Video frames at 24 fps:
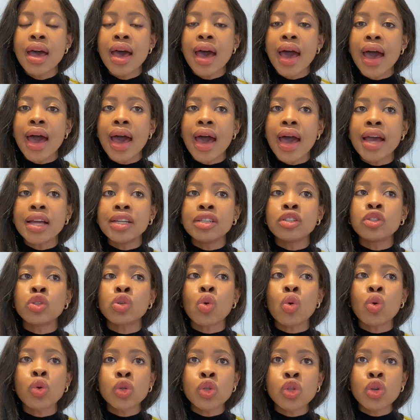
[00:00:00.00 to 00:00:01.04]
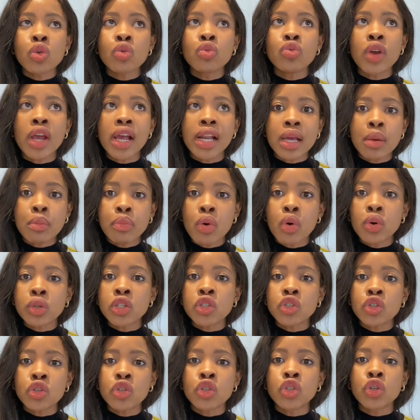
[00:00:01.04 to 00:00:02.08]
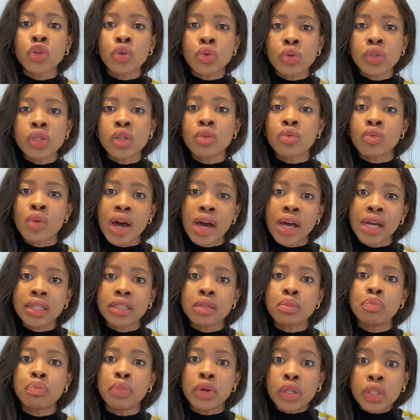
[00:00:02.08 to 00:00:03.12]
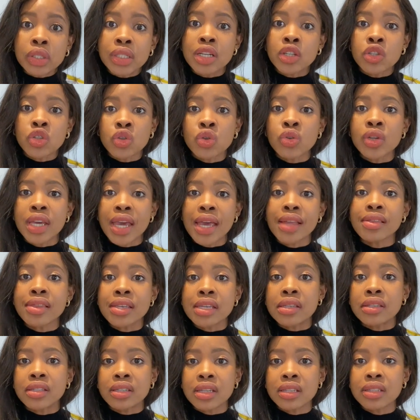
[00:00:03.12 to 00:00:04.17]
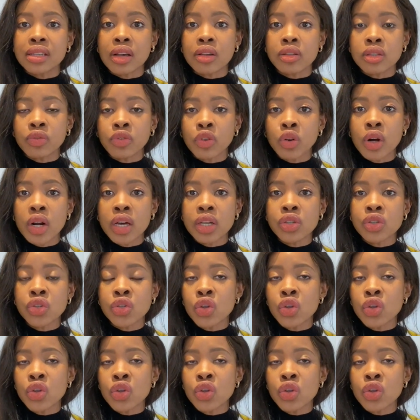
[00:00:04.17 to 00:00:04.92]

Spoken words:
And it's also really important to choose the right builder to get these details for us.